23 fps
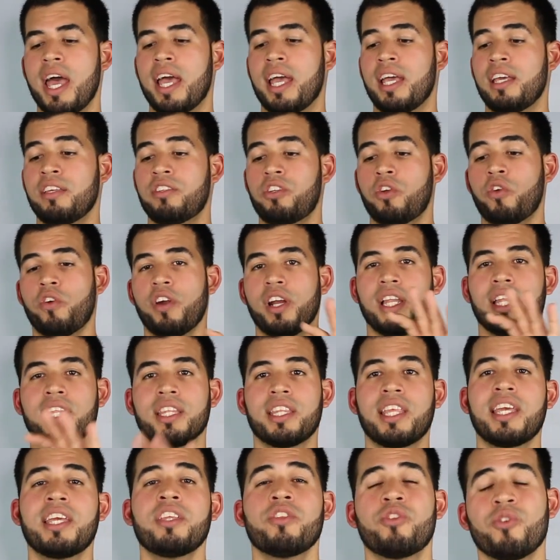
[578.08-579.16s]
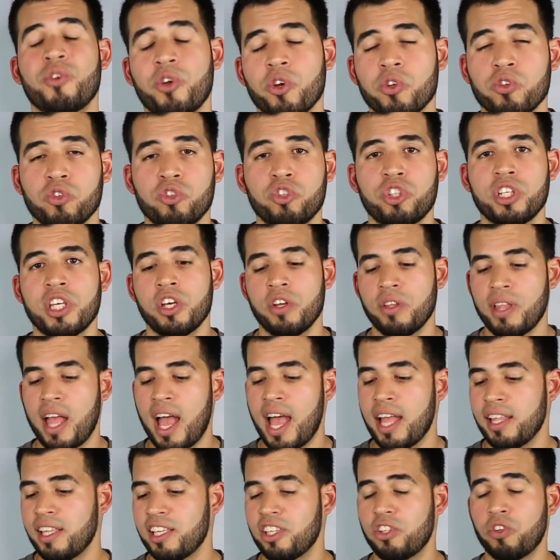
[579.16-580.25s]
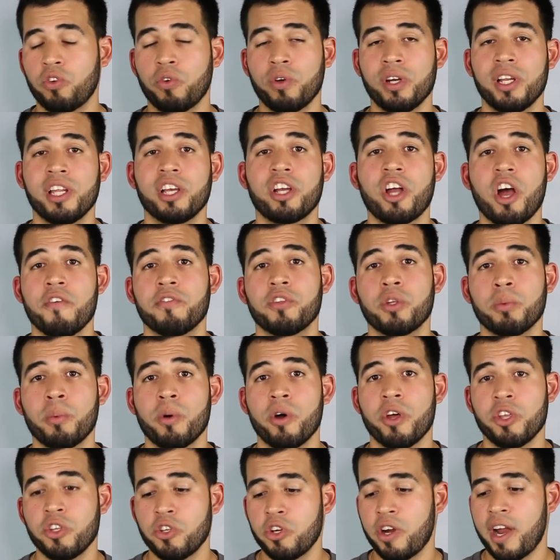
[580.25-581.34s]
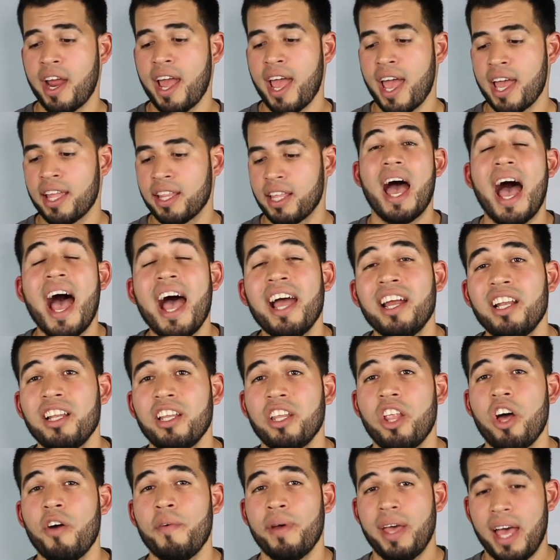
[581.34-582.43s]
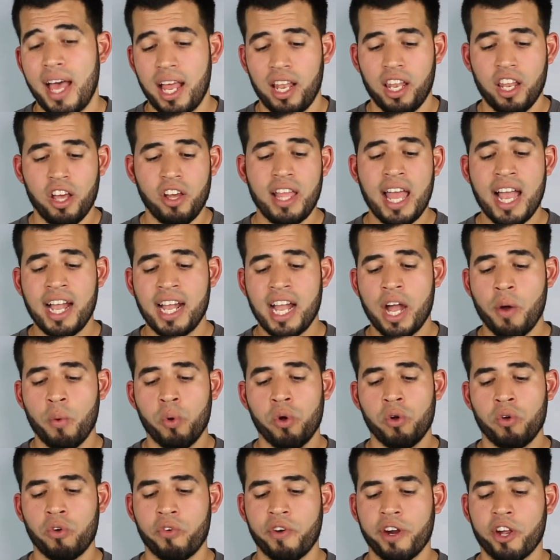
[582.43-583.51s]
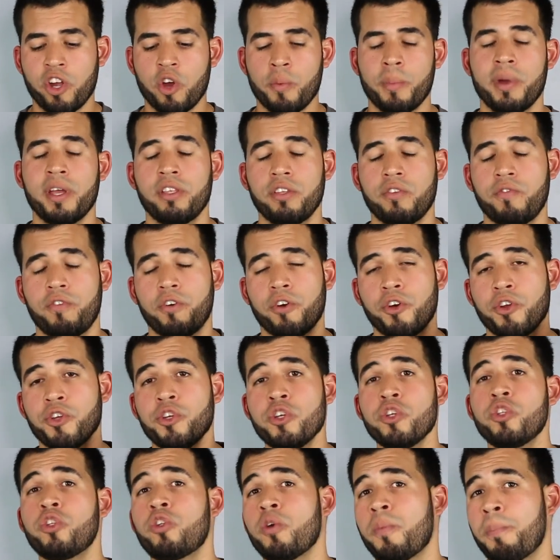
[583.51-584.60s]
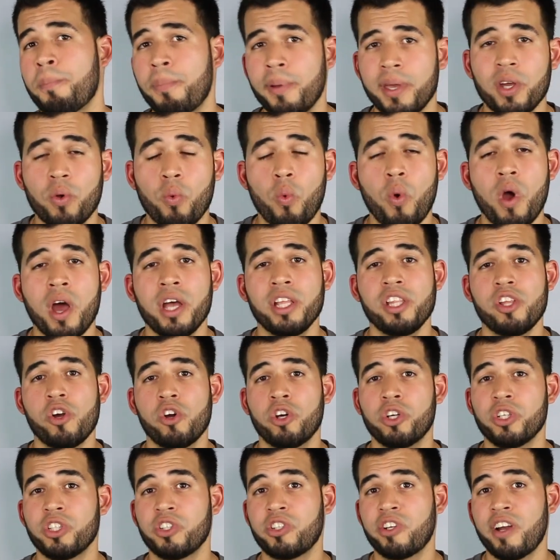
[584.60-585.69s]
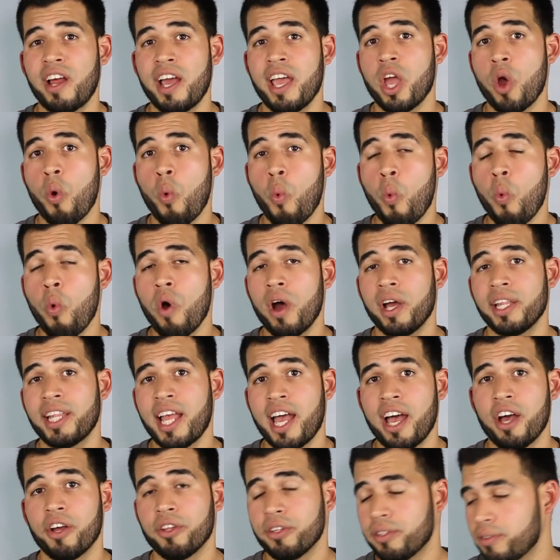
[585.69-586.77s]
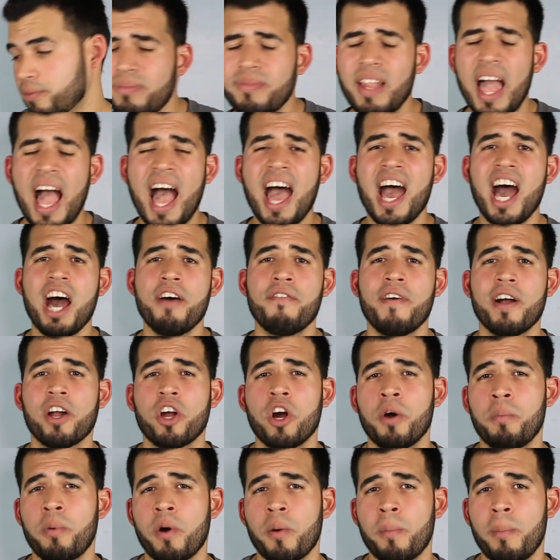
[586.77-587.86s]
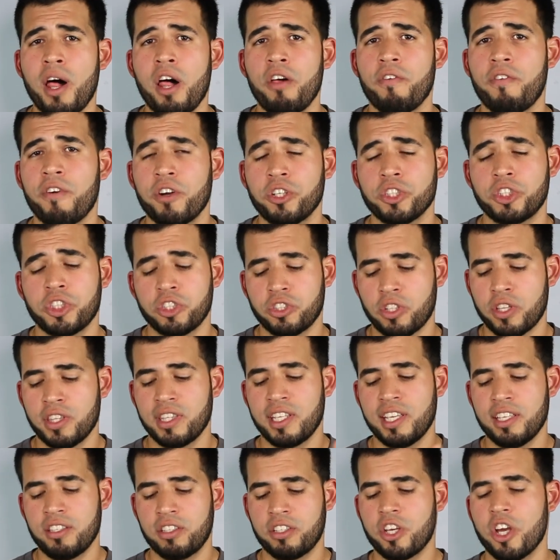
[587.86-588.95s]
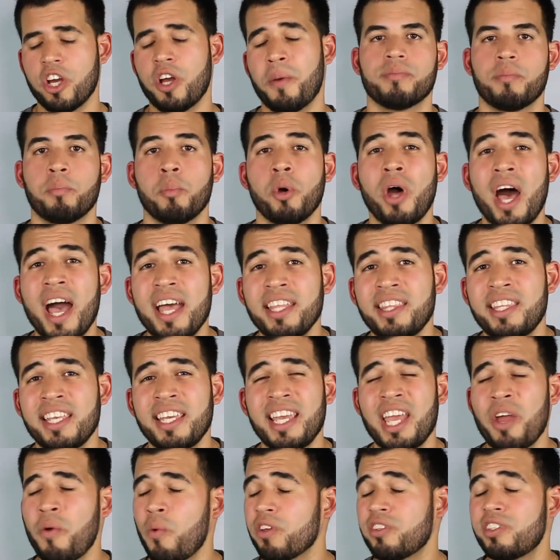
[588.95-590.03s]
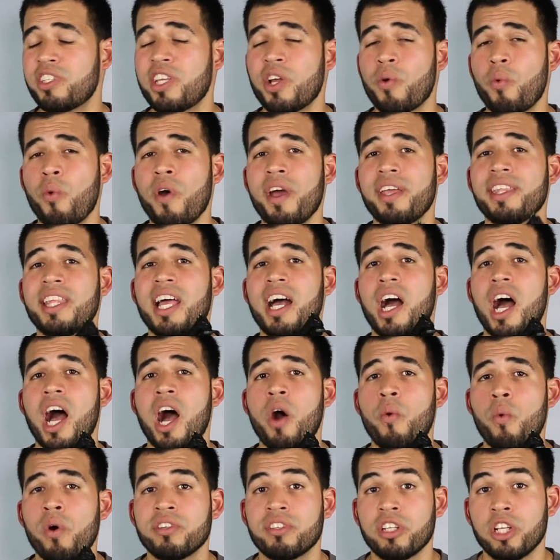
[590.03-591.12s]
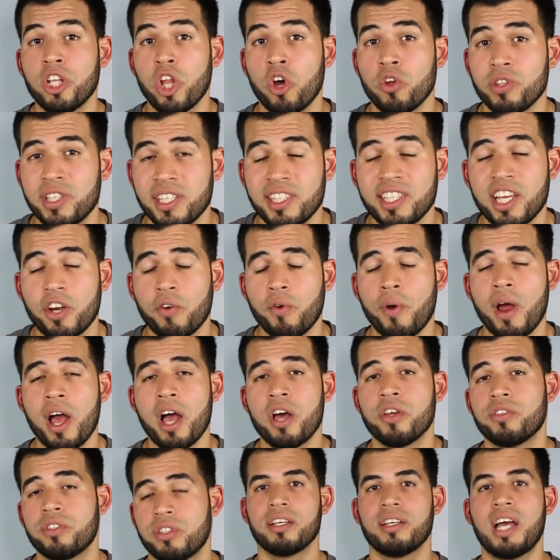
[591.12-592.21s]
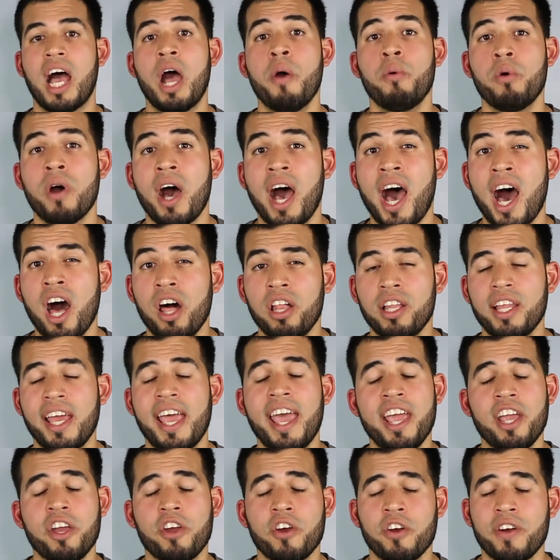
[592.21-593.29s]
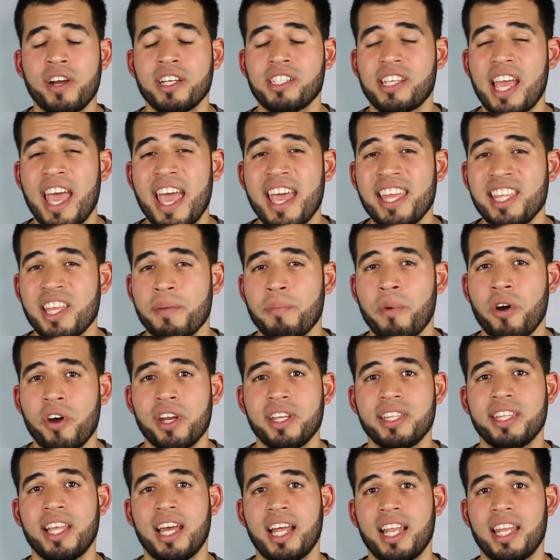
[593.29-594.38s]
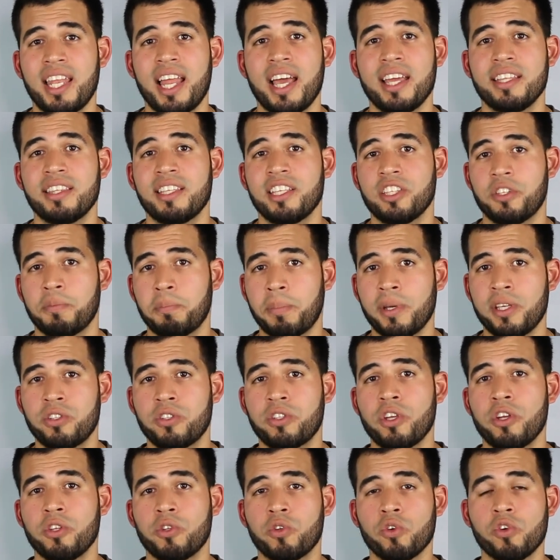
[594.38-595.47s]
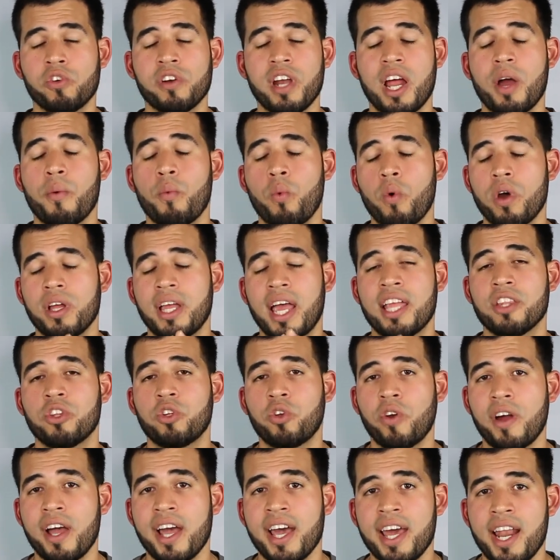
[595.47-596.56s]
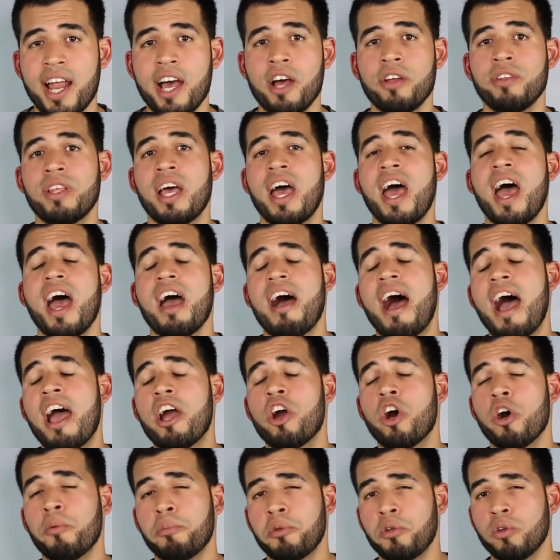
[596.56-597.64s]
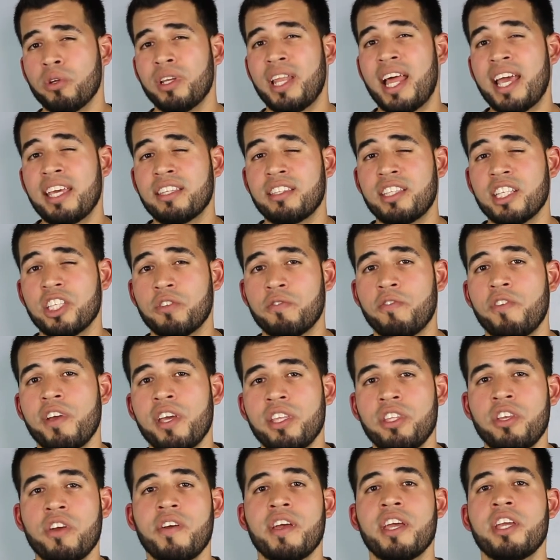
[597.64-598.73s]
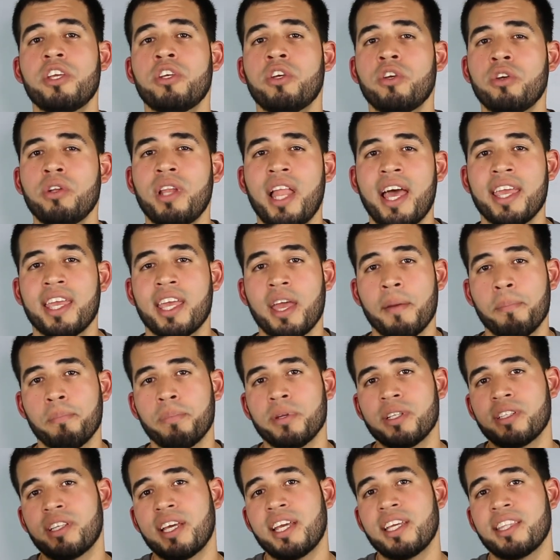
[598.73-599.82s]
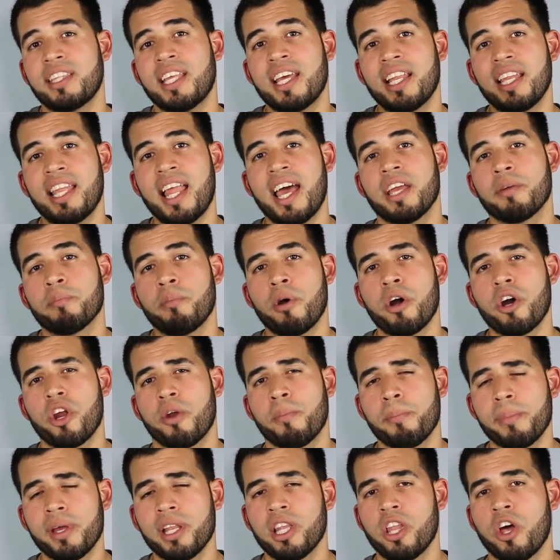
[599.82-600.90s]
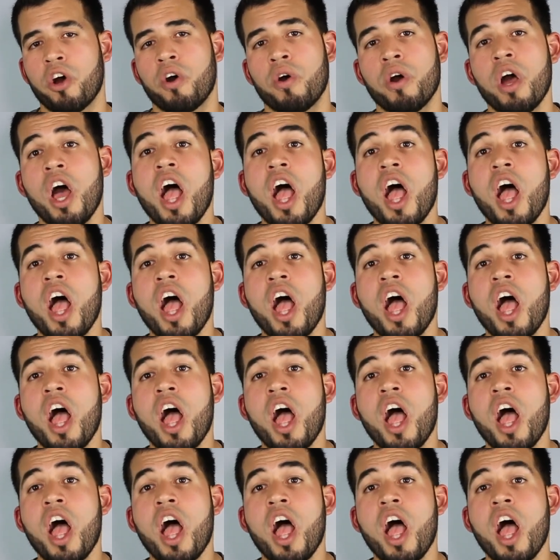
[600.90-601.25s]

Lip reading: It's really thin to conceal and it's really comfortable in your hand. I love it a lot and I will recommend for you to pick one or try one out. I have a couple malfunctions on this gun, but I think it was the way that I was loading the rounds. I would highly encourage anybody that like this pistol to grab one and try it out. I hope you like this video. If you like it, please hit the like button below.